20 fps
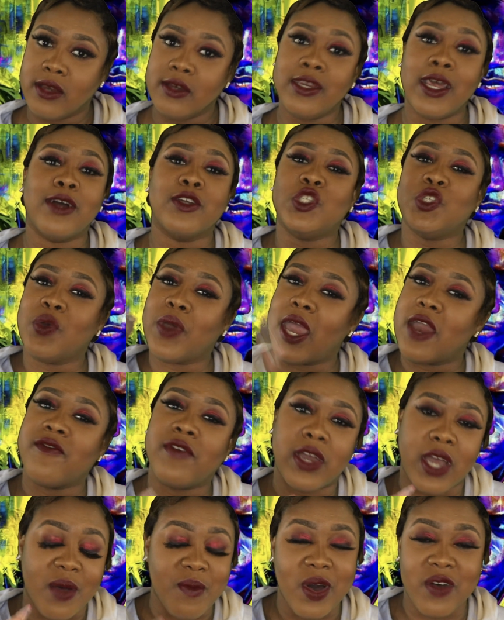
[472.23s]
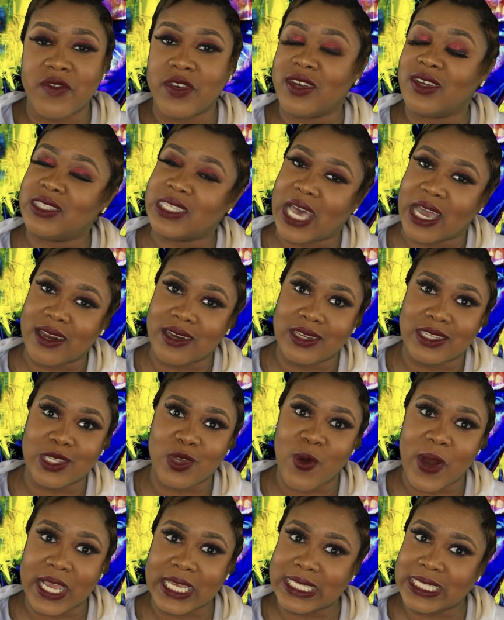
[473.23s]
don't you ever come over here talking this
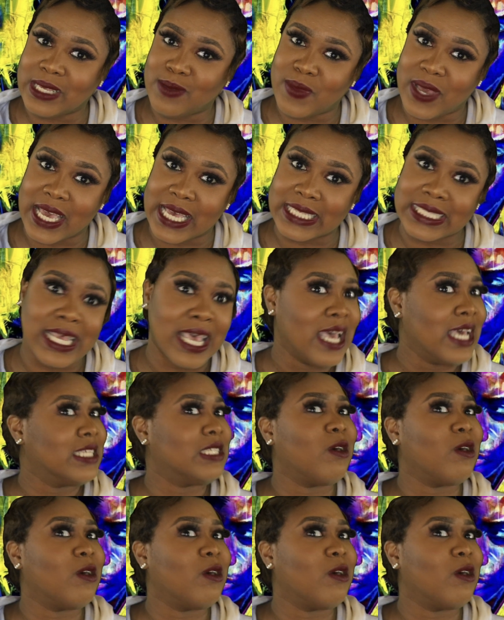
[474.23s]
crazy mess.